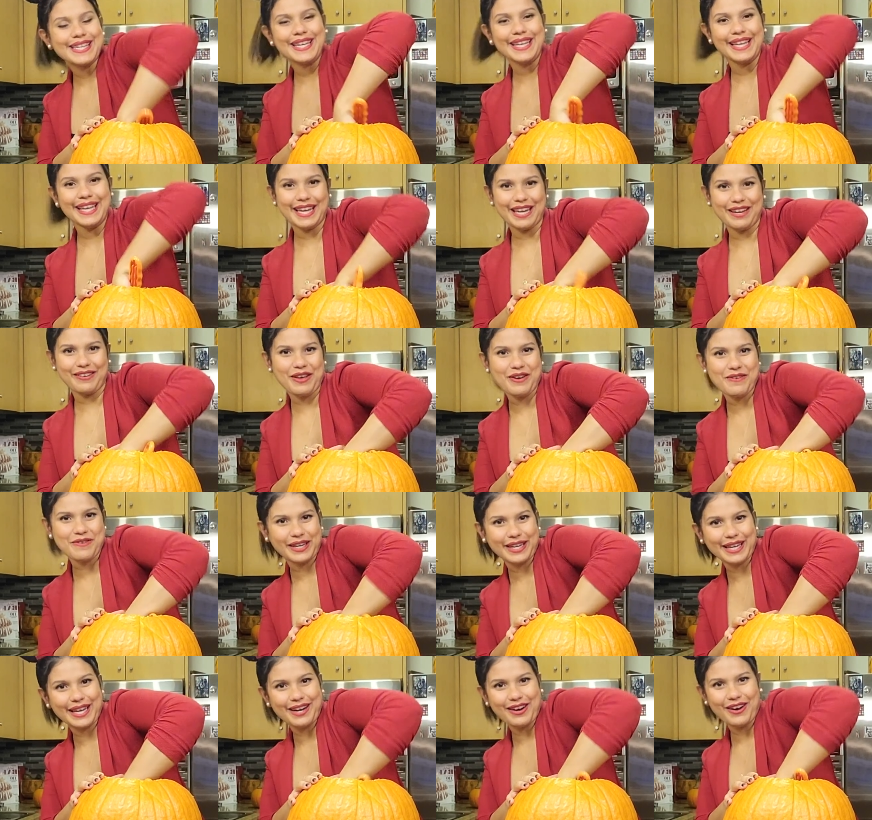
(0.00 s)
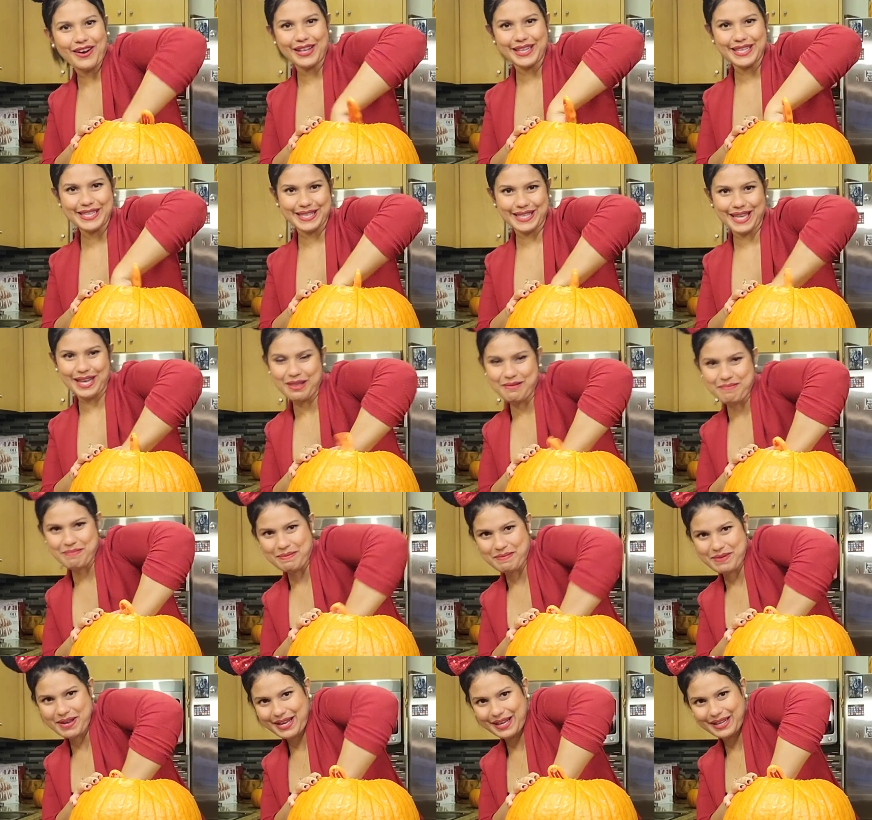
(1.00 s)
Like if they want to get all inside the
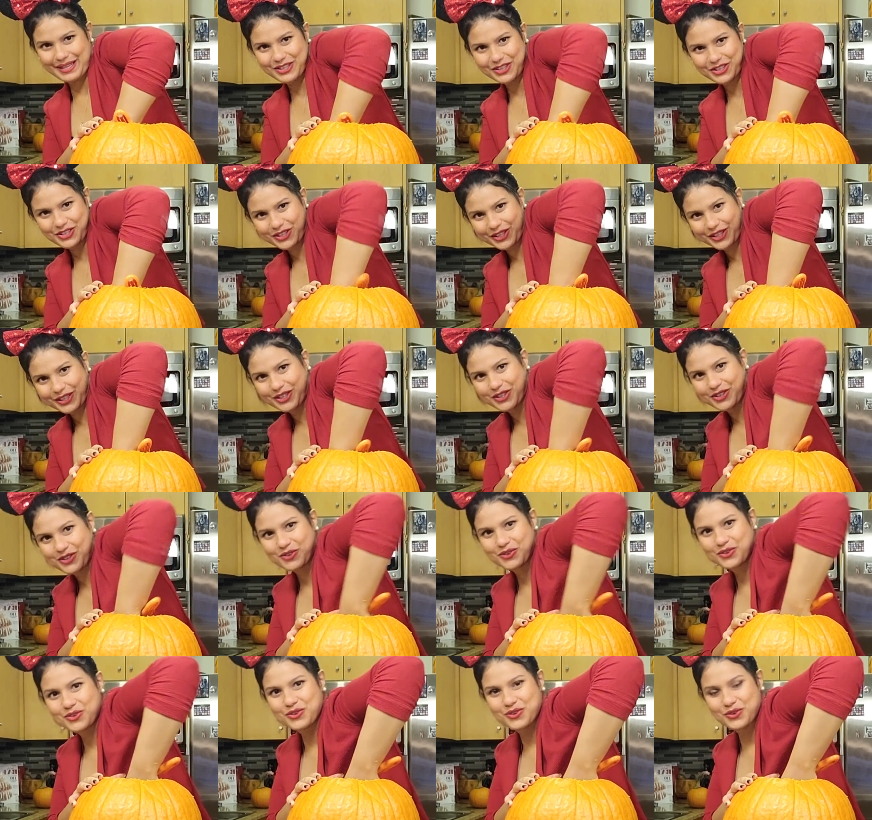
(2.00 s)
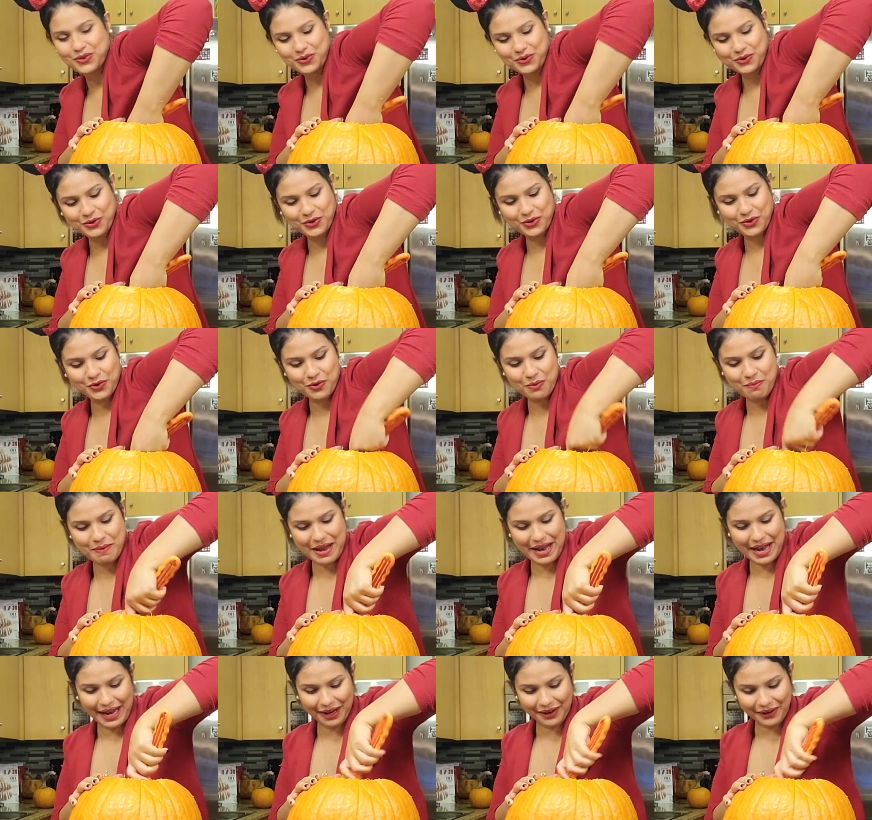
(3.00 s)
pumpkin and just start scooping
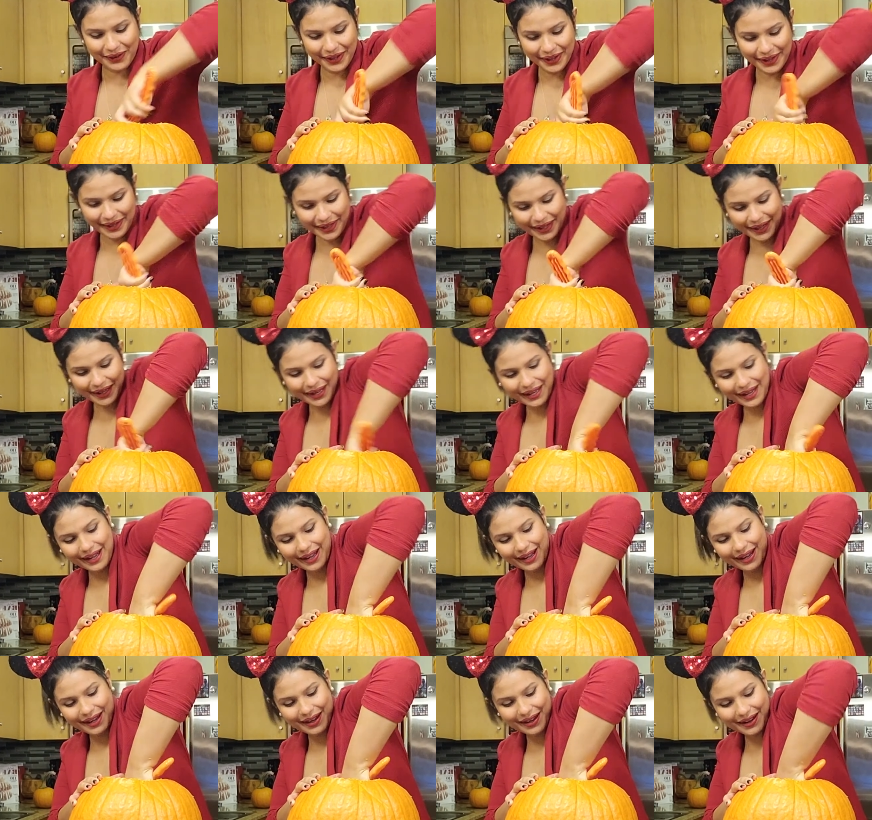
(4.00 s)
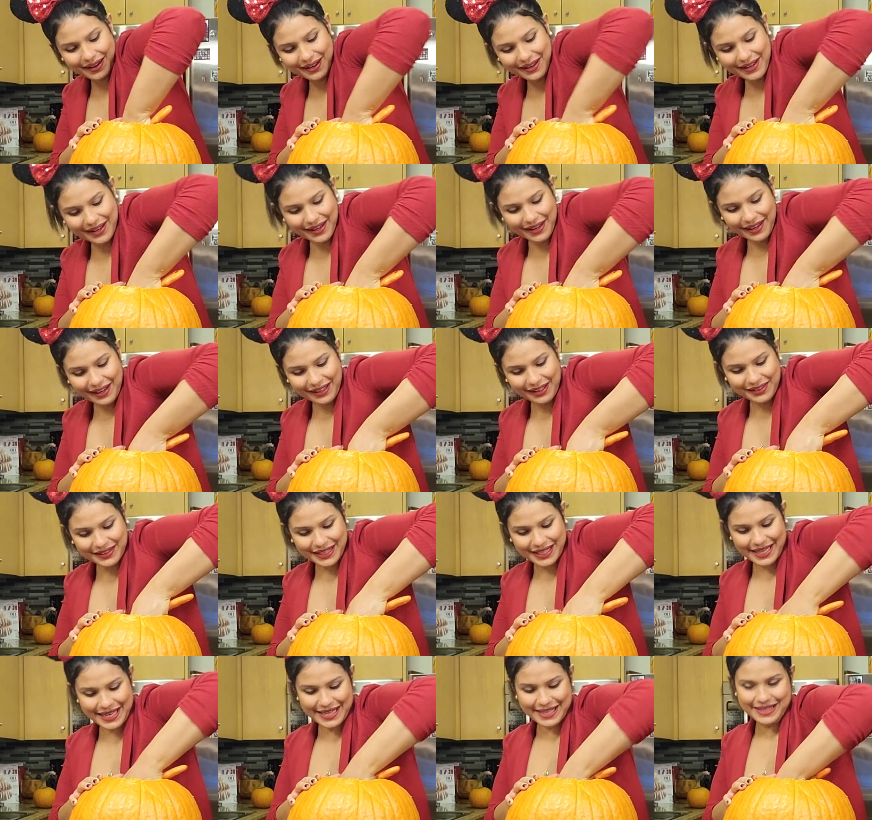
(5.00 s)
out all of
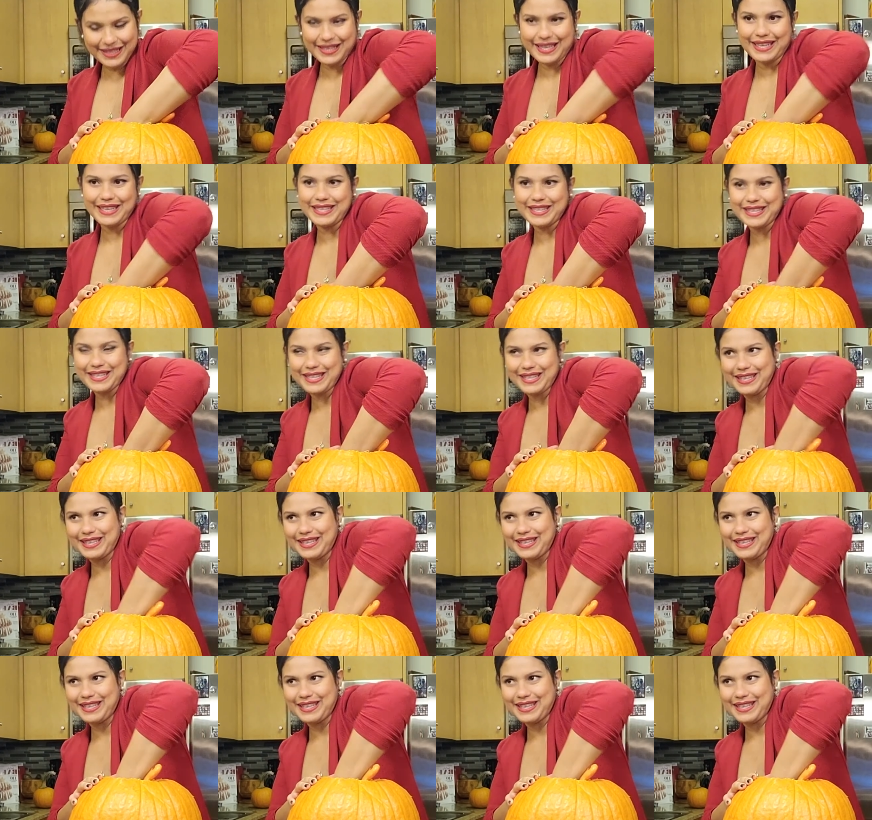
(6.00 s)
the insides and the